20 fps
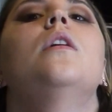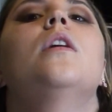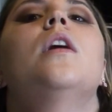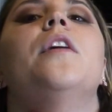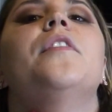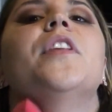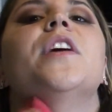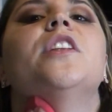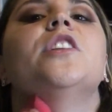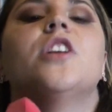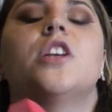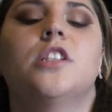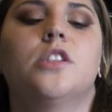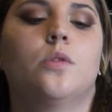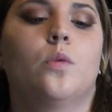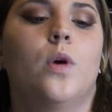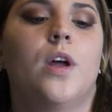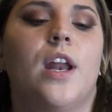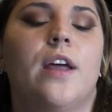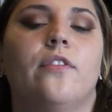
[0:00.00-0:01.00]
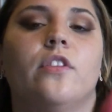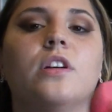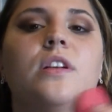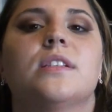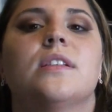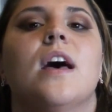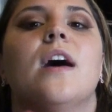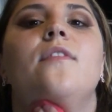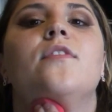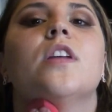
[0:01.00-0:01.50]
And then just whatever is
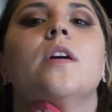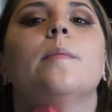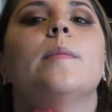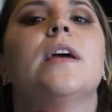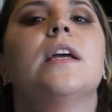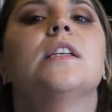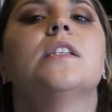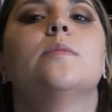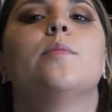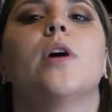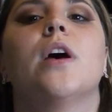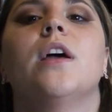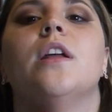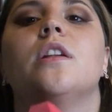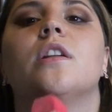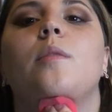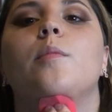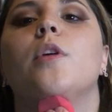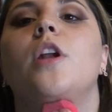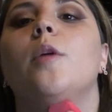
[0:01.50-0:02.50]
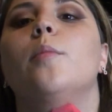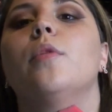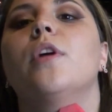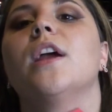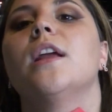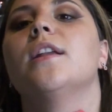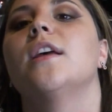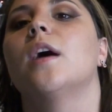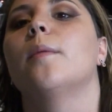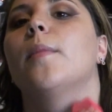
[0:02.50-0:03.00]
left on my sponge, I'm going to
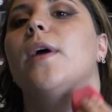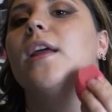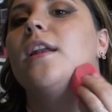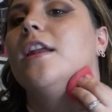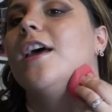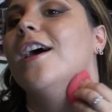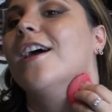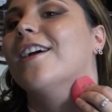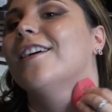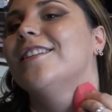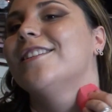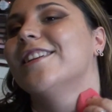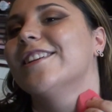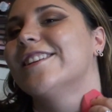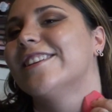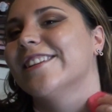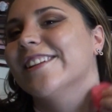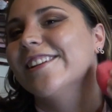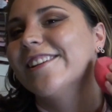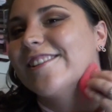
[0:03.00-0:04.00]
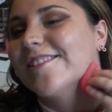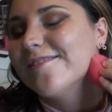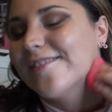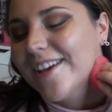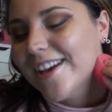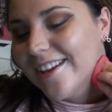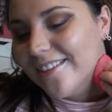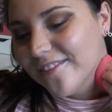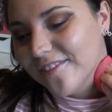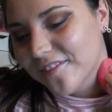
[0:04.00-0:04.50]
bring down my neck just a little
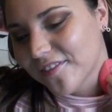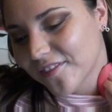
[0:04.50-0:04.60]
bit.